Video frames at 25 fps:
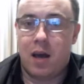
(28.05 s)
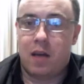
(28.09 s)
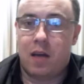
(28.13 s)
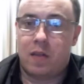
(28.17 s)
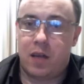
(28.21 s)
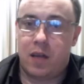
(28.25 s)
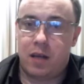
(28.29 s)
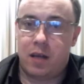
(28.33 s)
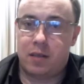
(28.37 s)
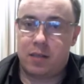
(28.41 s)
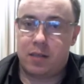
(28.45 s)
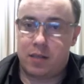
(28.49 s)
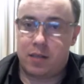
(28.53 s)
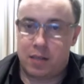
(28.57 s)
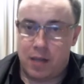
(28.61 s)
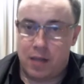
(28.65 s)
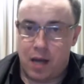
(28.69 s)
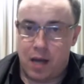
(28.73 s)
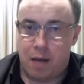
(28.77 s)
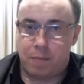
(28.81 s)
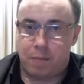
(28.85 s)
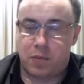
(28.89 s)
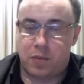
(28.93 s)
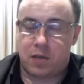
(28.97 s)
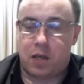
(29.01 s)
These
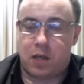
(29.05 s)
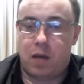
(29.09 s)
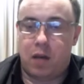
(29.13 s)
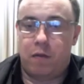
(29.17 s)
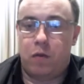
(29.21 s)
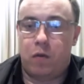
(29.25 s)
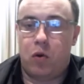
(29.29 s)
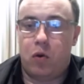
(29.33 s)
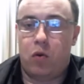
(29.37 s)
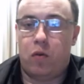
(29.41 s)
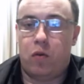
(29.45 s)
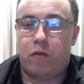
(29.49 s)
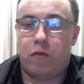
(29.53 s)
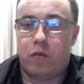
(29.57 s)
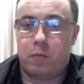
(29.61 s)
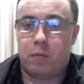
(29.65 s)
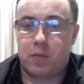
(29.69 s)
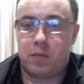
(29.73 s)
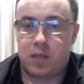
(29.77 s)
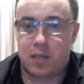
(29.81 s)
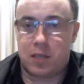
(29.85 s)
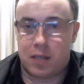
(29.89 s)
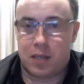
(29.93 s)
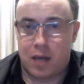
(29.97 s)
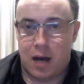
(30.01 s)
steps give you from
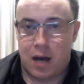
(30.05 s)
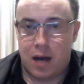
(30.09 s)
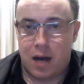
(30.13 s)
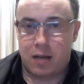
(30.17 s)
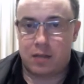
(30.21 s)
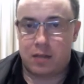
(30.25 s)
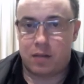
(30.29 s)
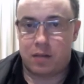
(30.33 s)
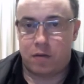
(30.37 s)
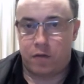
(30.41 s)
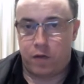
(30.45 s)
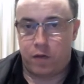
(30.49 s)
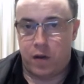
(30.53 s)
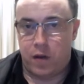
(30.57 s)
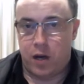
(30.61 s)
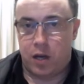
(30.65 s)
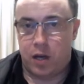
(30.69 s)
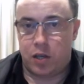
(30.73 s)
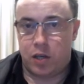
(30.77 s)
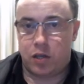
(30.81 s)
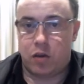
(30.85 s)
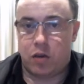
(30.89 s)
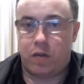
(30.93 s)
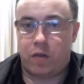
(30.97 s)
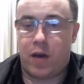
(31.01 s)
start to
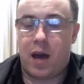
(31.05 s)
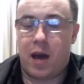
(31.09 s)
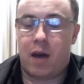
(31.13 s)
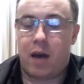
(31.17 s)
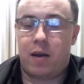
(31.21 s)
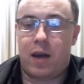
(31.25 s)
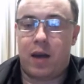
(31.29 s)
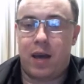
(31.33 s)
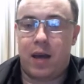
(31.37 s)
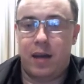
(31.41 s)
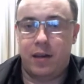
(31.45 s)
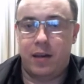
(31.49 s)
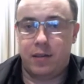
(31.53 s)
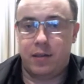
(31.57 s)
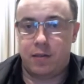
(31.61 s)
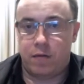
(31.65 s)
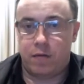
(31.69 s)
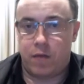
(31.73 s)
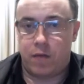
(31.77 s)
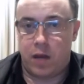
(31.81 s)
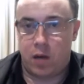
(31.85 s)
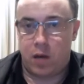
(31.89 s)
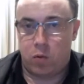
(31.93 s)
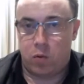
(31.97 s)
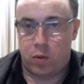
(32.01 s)
finish of how to
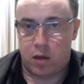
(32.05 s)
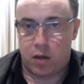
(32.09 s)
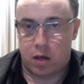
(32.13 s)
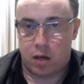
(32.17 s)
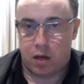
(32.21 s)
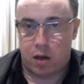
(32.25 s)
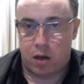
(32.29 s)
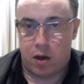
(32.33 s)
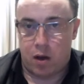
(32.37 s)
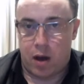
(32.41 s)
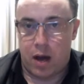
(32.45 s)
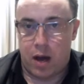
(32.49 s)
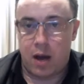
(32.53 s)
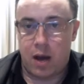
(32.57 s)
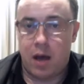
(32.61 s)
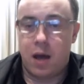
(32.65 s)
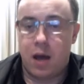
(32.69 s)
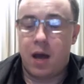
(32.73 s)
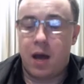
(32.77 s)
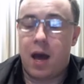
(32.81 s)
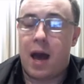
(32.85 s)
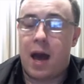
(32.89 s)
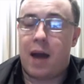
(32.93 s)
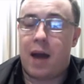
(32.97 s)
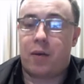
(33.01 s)
intervene with a client
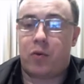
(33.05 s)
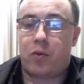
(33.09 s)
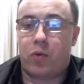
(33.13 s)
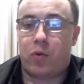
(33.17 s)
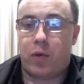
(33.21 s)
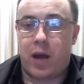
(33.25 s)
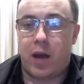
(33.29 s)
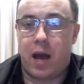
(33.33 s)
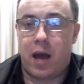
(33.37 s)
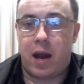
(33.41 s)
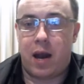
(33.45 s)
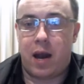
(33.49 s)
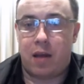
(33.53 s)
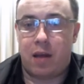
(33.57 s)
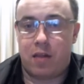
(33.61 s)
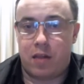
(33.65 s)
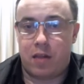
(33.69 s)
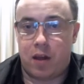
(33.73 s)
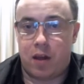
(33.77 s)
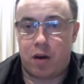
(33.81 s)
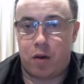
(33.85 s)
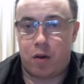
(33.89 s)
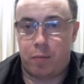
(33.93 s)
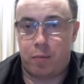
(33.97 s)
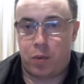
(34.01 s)
and create a
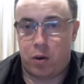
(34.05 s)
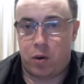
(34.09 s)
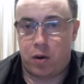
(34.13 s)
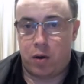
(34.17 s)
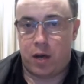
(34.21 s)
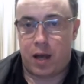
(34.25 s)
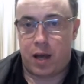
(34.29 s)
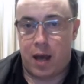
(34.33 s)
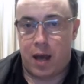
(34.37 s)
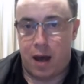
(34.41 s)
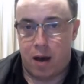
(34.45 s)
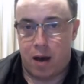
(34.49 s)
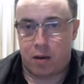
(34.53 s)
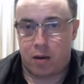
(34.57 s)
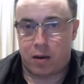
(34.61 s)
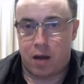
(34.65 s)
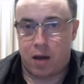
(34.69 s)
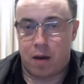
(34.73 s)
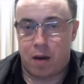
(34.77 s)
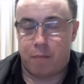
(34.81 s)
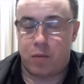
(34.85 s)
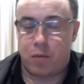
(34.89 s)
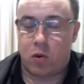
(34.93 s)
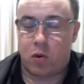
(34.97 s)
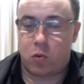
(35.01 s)
therapeutic
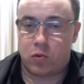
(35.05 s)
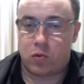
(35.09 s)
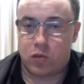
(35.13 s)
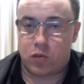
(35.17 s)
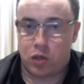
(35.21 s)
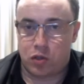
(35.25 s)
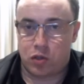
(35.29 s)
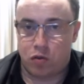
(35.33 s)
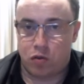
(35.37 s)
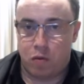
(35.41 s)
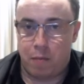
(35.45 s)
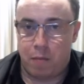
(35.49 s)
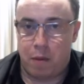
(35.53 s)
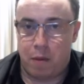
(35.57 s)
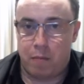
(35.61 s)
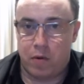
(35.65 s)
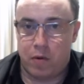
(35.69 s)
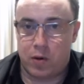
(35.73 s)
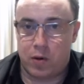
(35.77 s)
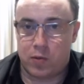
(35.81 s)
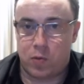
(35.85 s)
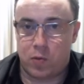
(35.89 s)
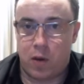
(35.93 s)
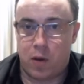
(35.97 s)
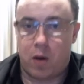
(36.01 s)
outcome. But also to remember
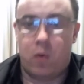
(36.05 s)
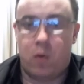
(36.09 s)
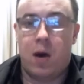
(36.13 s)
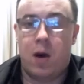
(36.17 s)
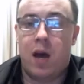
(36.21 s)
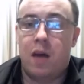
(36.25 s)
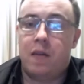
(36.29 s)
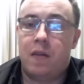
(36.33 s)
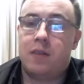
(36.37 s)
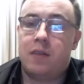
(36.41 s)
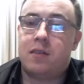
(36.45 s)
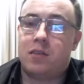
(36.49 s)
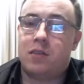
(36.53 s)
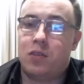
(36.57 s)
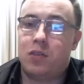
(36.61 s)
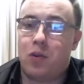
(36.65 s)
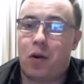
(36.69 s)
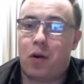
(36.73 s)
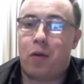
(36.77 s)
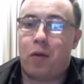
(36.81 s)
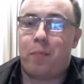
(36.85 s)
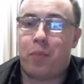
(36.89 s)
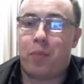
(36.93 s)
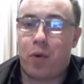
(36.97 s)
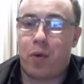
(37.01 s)
as well, this is
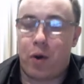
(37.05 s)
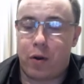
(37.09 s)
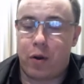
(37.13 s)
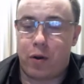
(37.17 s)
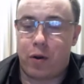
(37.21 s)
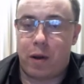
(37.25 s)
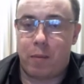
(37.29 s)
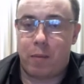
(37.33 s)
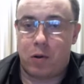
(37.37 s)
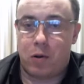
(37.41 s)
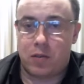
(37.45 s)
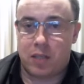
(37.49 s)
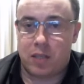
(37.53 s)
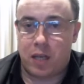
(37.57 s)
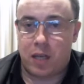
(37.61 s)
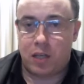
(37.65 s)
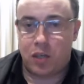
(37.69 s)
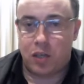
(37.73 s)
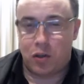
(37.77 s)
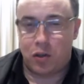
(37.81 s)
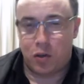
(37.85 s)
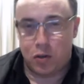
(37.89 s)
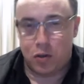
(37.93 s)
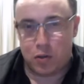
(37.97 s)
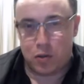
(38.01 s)
not a program on
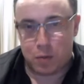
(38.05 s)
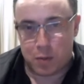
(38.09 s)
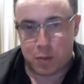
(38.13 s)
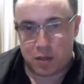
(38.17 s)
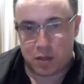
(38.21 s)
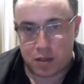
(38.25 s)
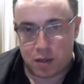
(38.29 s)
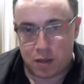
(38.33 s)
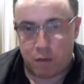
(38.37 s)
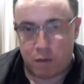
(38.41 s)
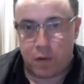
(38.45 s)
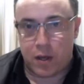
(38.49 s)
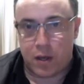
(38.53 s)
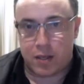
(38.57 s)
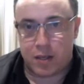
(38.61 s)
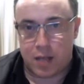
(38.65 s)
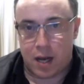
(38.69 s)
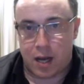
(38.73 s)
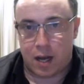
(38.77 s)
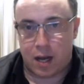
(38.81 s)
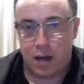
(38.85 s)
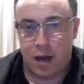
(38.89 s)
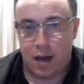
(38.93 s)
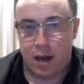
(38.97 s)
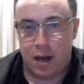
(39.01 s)
teaching you specific
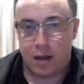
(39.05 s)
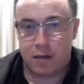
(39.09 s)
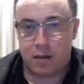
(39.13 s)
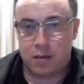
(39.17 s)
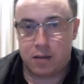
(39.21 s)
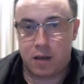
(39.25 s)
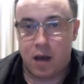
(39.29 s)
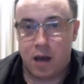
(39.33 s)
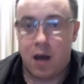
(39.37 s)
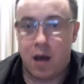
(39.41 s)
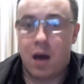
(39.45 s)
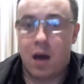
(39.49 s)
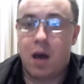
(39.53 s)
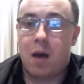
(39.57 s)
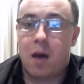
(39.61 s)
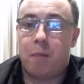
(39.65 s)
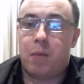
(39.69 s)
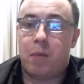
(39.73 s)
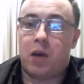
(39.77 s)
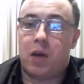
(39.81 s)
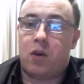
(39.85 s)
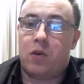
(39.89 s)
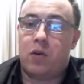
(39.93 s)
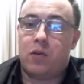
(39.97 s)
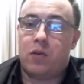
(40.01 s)
techniques,
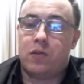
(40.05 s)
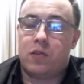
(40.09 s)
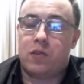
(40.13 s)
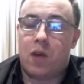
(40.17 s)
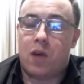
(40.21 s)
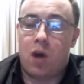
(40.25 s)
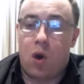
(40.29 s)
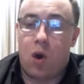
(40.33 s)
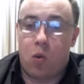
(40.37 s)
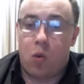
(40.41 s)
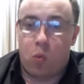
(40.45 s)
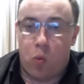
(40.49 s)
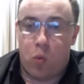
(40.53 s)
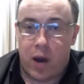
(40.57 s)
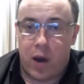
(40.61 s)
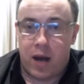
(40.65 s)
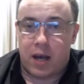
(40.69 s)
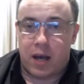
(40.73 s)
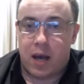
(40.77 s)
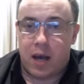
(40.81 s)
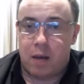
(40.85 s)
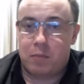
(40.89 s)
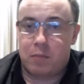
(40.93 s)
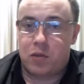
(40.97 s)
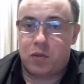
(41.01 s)
because when
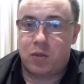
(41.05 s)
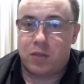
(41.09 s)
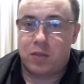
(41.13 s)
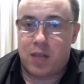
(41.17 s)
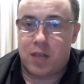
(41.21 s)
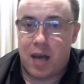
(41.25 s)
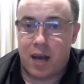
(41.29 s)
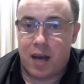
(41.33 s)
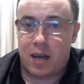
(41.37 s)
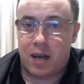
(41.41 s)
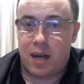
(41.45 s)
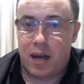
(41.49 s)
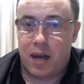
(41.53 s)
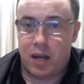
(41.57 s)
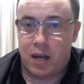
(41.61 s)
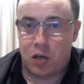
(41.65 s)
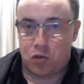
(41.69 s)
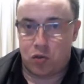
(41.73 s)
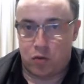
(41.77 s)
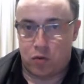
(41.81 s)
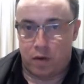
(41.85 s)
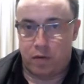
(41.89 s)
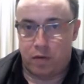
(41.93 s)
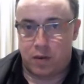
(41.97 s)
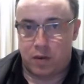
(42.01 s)
it comes to
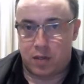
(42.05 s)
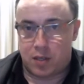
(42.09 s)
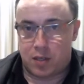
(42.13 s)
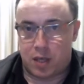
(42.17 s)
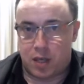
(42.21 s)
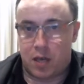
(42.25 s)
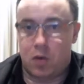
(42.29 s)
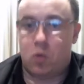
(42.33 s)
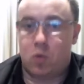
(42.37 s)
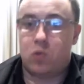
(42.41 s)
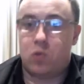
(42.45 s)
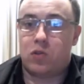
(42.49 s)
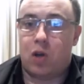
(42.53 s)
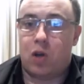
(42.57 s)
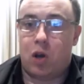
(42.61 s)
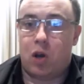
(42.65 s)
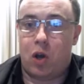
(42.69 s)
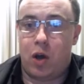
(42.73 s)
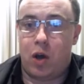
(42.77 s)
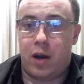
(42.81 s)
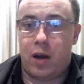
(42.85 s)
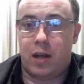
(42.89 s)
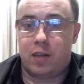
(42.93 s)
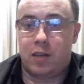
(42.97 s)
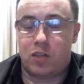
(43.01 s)
technique-driven skills or
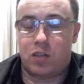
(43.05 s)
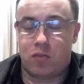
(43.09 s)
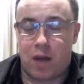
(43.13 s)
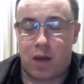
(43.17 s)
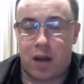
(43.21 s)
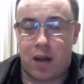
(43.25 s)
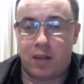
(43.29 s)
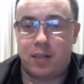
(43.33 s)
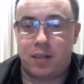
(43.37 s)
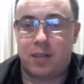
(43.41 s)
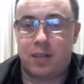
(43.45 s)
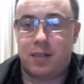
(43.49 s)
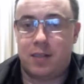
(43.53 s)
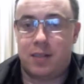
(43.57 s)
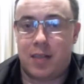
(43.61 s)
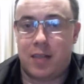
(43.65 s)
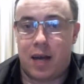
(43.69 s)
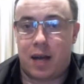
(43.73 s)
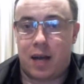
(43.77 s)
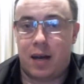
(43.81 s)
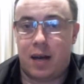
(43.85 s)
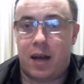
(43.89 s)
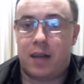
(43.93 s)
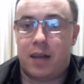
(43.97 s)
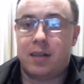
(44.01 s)
learning strategies and
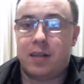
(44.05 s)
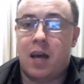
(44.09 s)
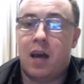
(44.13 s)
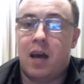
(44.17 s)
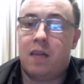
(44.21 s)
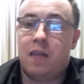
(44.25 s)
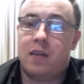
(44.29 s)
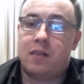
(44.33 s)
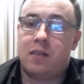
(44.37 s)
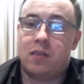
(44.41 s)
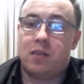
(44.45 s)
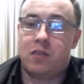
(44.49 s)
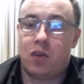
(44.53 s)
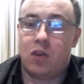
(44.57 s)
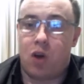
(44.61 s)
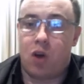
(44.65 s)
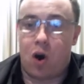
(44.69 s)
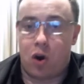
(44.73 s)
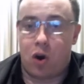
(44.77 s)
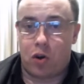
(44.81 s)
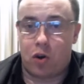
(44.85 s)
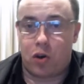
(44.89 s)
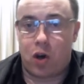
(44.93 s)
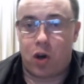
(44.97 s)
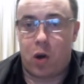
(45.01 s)
techniques, this is an
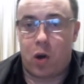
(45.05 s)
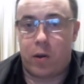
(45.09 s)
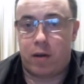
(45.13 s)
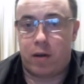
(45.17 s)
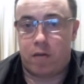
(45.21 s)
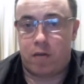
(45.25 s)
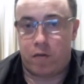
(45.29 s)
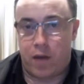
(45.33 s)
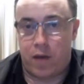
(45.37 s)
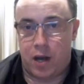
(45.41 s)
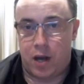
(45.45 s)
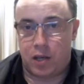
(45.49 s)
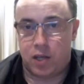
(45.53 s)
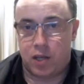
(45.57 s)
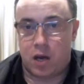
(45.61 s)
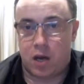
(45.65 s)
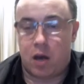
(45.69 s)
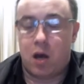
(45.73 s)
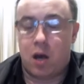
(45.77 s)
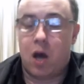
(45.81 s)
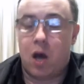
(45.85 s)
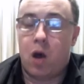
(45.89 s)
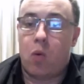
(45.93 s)
ongoing venture.